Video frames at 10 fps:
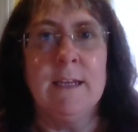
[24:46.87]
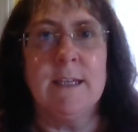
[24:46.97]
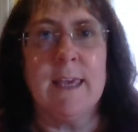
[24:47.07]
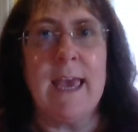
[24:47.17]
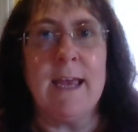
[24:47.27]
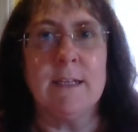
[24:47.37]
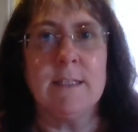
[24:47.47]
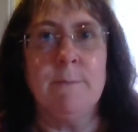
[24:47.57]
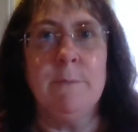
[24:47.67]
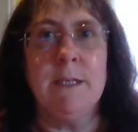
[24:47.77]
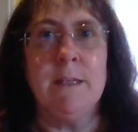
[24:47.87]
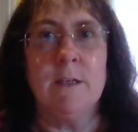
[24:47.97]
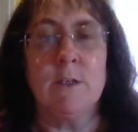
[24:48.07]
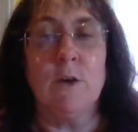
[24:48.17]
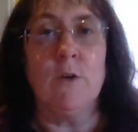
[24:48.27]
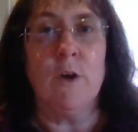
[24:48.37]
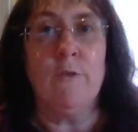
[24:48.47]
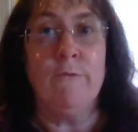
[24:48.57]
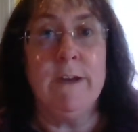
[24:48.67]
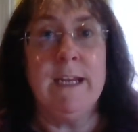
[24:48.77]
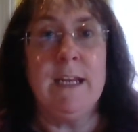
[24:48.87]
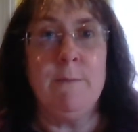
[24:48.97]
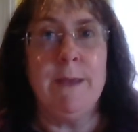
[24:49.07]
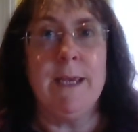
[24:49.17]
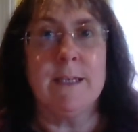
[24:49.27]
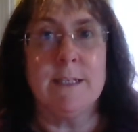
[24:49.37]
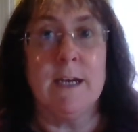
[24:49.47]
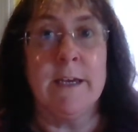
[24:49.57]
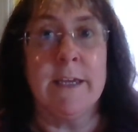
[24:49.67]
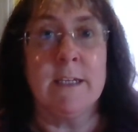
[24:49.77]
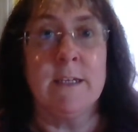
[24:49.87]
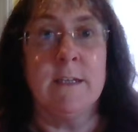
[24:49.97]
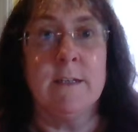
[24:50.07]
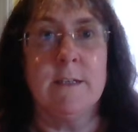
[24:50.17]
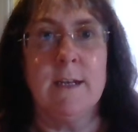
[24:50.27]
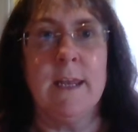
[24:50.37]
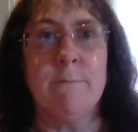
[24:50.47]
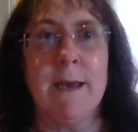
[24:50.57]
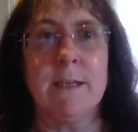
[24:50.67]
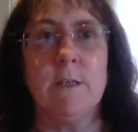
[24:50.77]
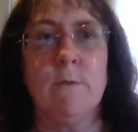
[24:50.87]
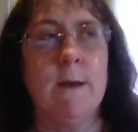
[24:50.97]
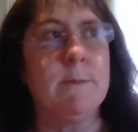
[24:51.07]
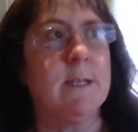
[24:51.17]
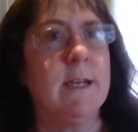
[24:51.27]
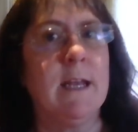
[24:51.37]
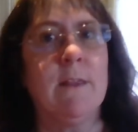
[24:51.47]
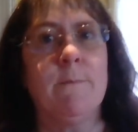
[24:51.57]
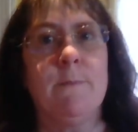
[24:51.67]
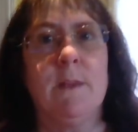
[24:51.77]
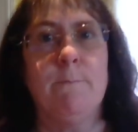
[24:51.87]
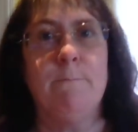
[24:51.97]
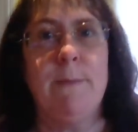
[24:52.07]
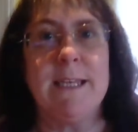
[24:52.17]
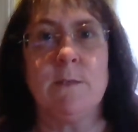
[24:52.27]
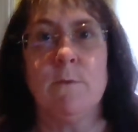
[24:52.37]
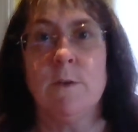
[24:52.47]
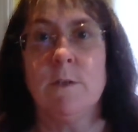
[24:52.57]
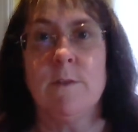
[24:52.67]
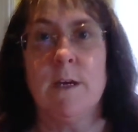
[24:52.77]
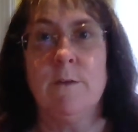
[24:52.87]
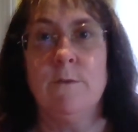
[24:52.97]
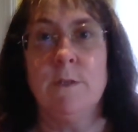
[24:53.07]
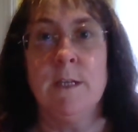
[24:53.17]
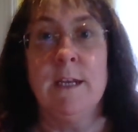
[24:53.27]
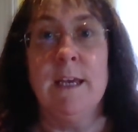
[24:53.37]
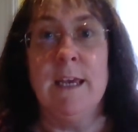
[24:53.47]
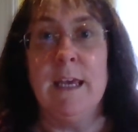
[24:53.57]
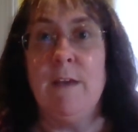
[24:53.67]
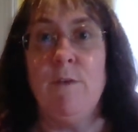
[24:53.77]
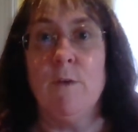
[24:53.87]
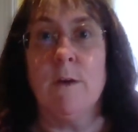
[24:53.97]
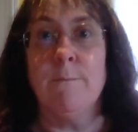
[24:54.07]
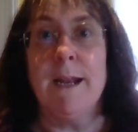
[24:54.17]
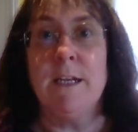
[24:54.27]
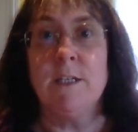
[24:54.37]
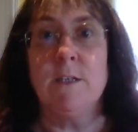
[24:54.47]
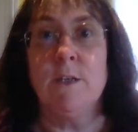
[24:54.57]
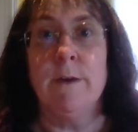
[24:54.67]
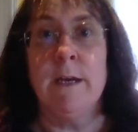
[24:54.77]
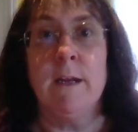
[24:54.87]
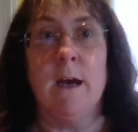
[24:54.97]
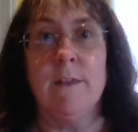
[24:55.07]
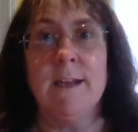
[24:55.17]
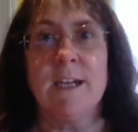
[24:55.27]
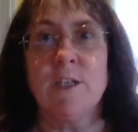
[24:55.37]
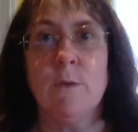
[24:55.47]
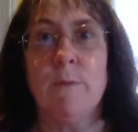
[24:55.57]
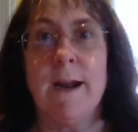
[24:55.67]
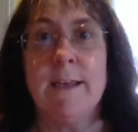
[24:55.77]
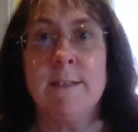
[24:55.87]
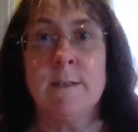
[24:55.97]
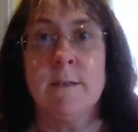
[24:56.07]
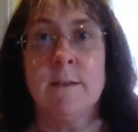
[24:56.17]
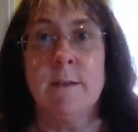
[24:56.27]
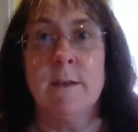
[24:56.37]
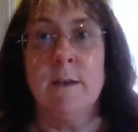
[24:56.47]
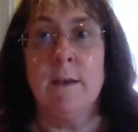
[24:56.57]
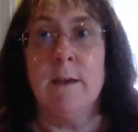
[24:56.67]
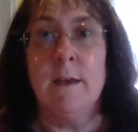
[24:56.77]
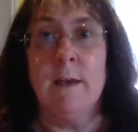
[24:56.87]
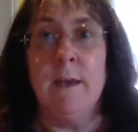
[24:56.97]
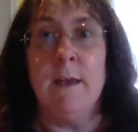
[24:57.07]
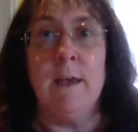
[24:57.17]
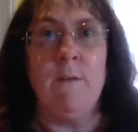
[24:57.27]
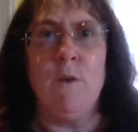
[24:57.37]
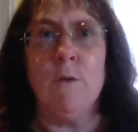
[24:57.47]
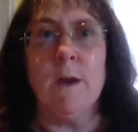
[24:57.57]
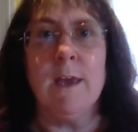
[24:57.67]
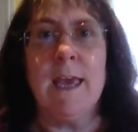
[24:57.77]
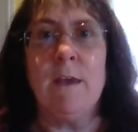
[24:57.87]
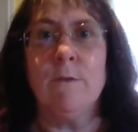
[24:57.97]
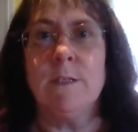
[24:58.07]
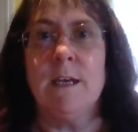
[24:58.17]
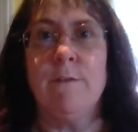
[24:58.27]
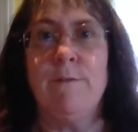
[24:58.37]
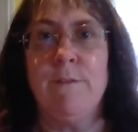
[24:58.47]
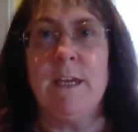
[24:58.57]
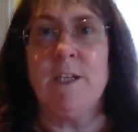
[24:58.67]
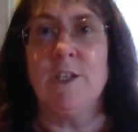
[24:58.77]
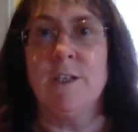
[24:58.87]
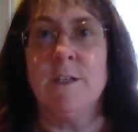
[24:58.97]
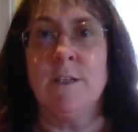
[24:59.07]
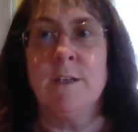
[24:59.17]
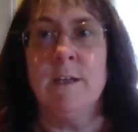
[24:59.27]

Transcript: to get somebody that's got a really big site to link back to your website. Now, the best ones of those, if you can manage to do it, are the national press. If you can get yourself featured